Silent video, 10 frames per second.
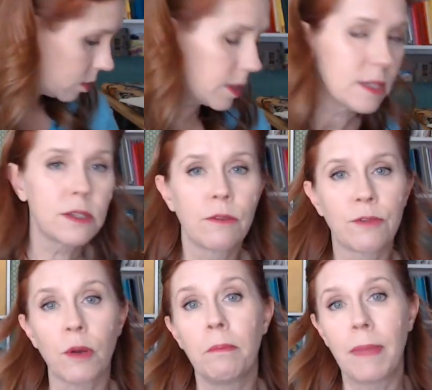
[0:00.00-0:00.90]
on this
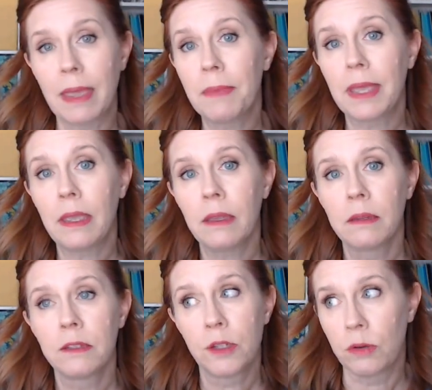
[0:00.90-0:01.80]
for maybe
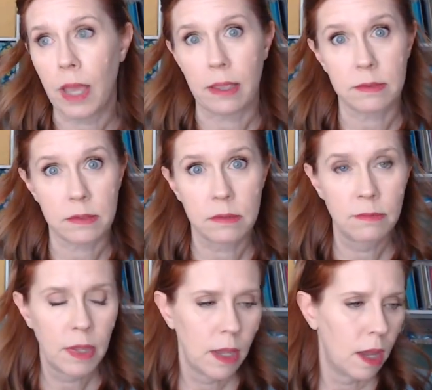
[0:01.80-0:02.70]
two days.
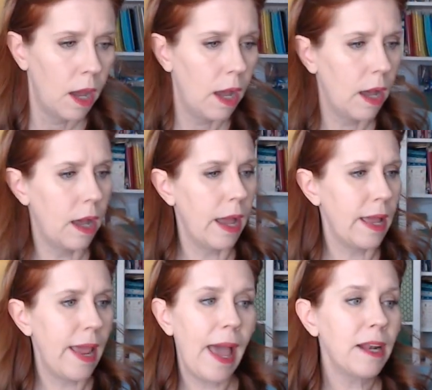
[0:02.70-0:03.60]
Uh,
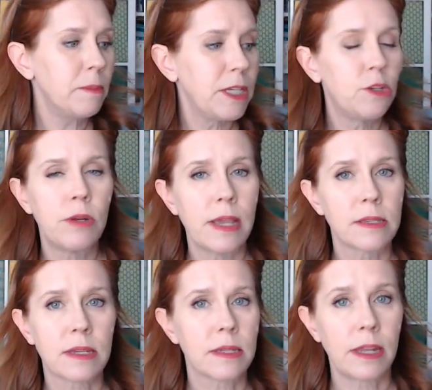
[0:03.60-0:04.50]
and it had to be two
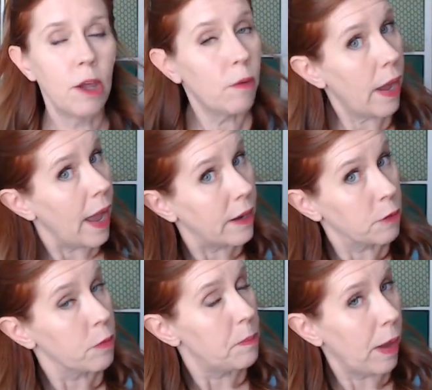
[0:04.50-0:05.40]
days because I know I had
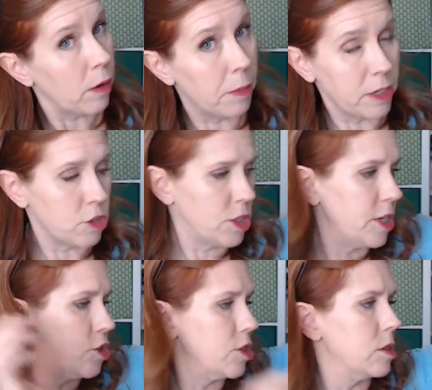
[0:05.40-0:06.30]
to rip out a bunch of
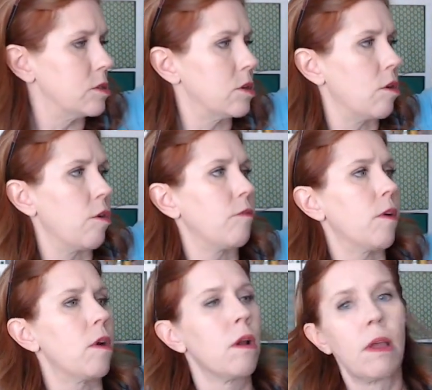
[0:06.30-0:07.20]
stitches and start
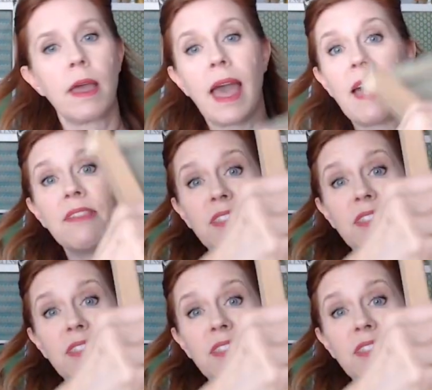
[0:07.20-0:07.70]
over. And